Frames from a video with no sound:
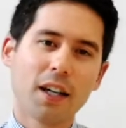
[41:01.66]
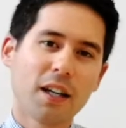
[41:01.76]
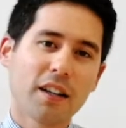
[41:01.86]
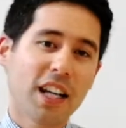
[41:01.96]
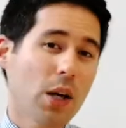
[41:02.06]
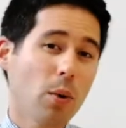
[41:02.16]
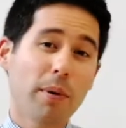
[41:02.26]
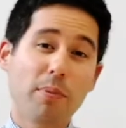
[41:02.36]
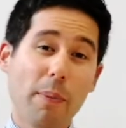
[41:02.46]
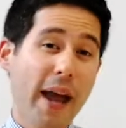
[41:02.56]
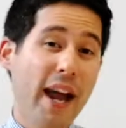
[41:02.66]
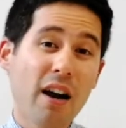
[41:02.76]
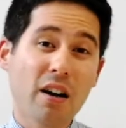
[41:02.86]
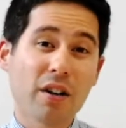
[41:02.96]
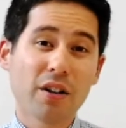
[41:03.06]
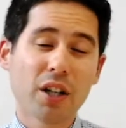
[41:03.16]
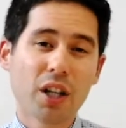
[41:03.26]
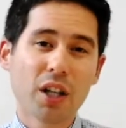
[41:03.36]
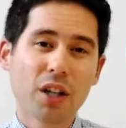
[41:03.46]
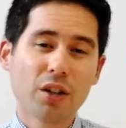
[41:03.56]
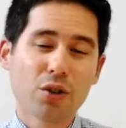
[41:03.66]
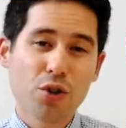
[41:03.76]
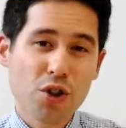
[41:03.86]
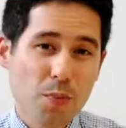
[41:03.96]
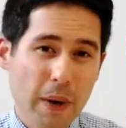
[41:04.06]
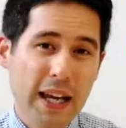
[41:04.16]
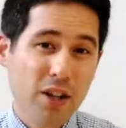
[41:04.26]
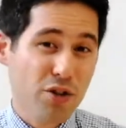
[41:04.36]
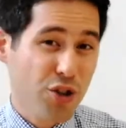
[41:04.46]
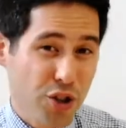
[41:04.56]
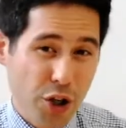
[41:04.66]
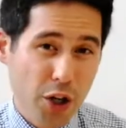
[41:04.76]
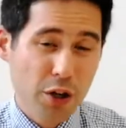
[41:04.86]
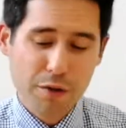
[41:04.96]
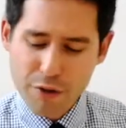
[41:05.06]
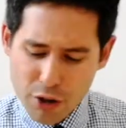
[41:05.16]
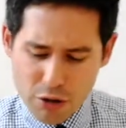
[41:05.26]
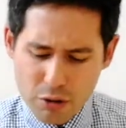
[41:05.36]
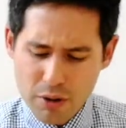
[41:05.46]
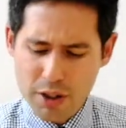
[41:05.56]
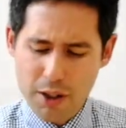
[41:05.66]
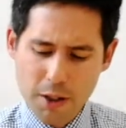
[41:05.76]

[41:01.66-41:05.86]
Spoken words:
that he will be prepared to speak and serve the Lord.